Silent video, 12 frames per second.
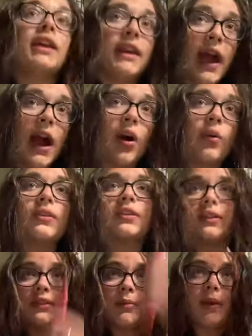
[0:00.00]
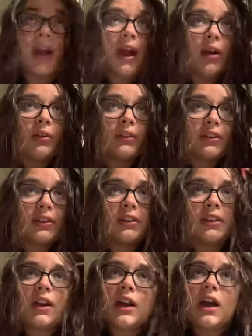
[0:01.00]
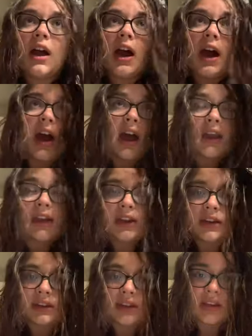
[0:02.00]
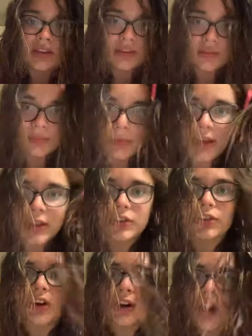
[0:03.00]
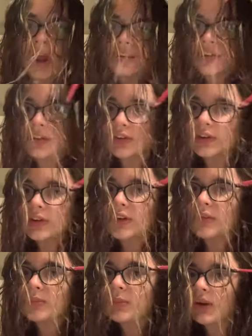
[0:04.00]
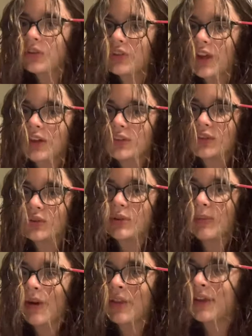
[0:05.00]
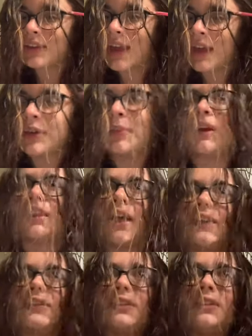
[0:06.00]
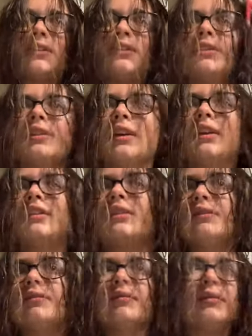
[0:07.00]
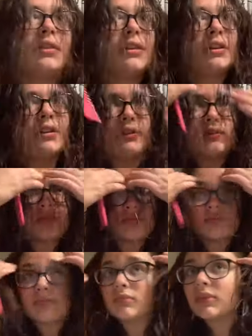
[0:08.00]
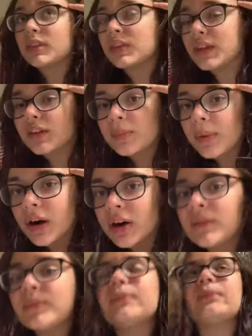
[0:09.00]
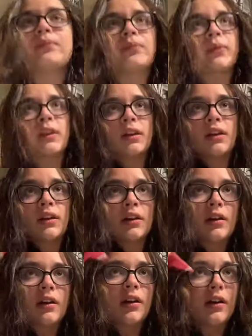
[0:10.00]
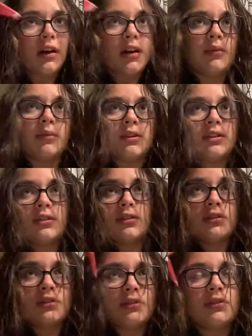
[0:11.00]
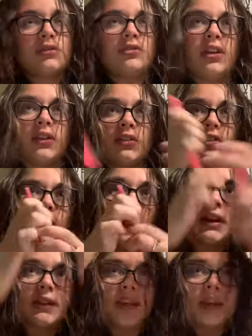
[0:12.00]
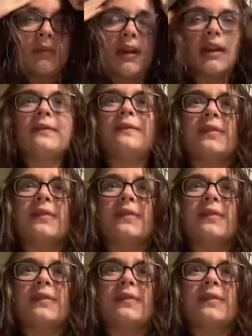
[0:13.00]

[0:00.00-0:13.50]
now, since I'm out, I need to make sure I just brush down to about like the end of my glasses, like this part um, just so I can like make it